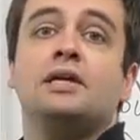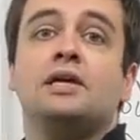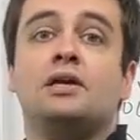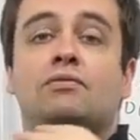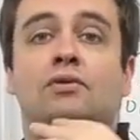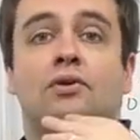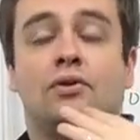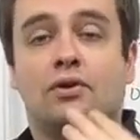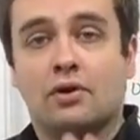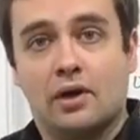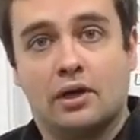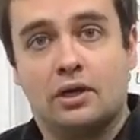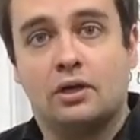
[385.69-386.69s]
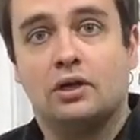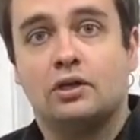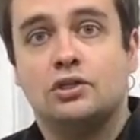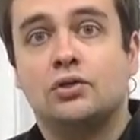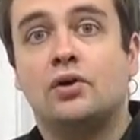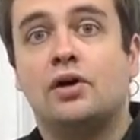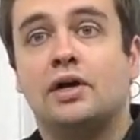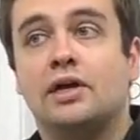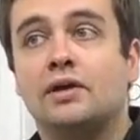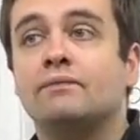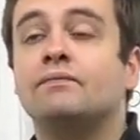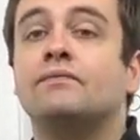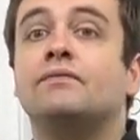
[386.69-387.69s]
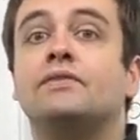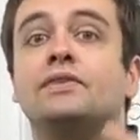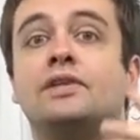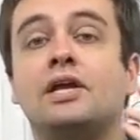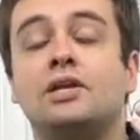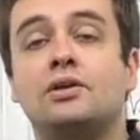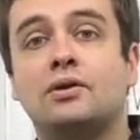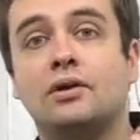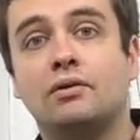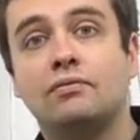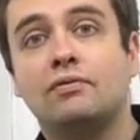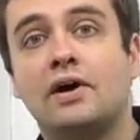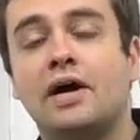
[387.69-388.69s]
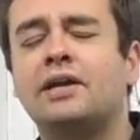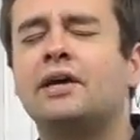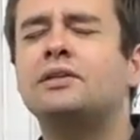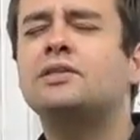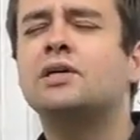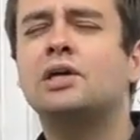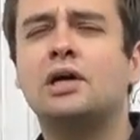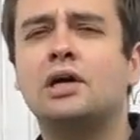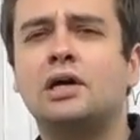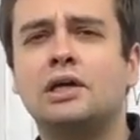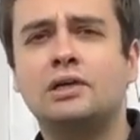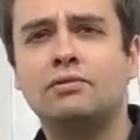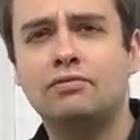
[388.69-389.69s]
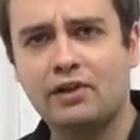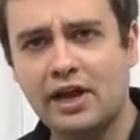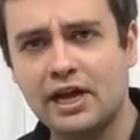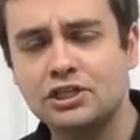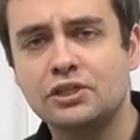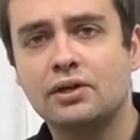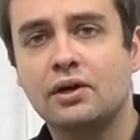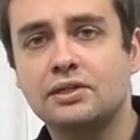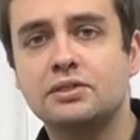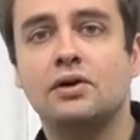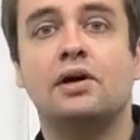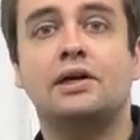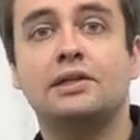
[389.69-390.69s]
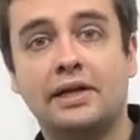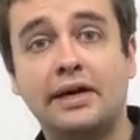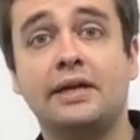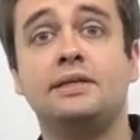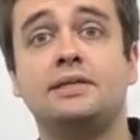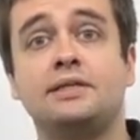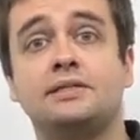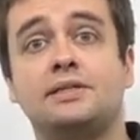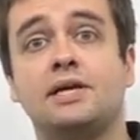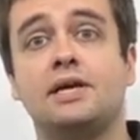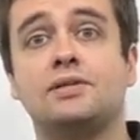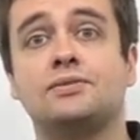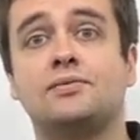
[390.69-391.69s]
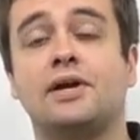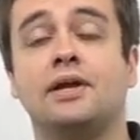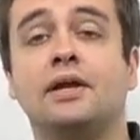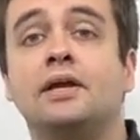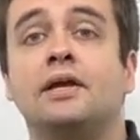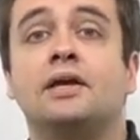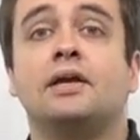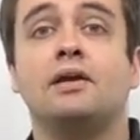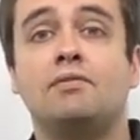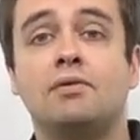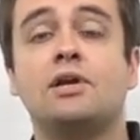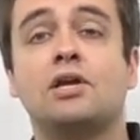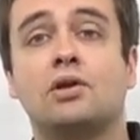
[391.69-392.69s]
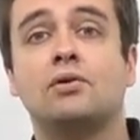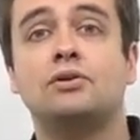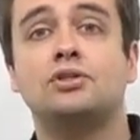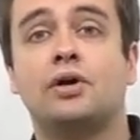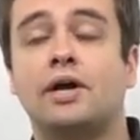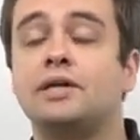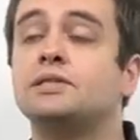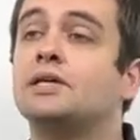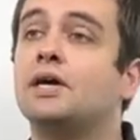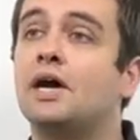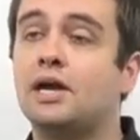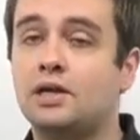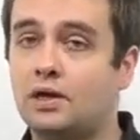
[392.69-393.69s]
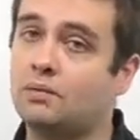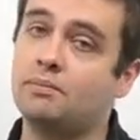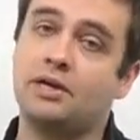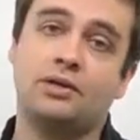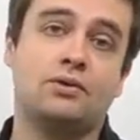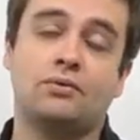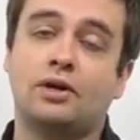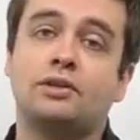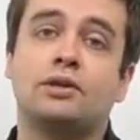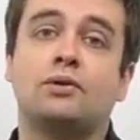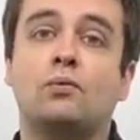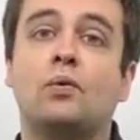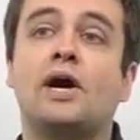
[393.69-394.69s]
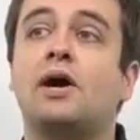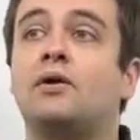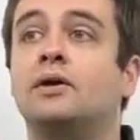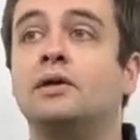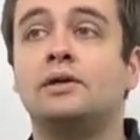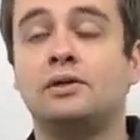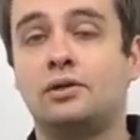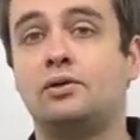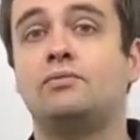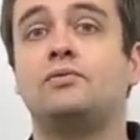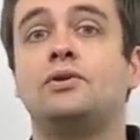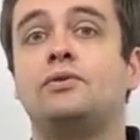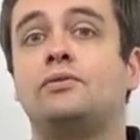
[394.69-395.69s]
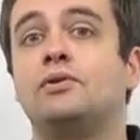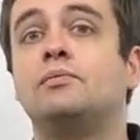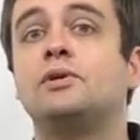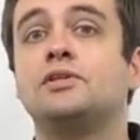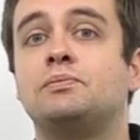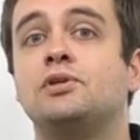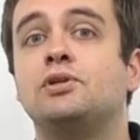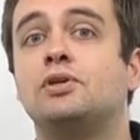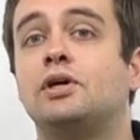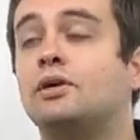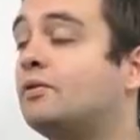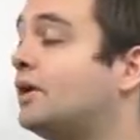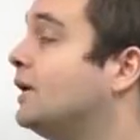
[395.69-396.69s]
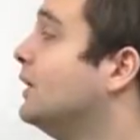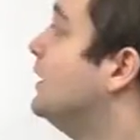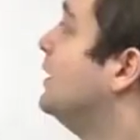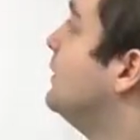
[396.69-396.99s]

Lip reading: if you're not good at drawing, then you can find a ton of flashcards online these days, right? If you make your own drawings, I commend you. I think, wow, good for you. You must be good, right?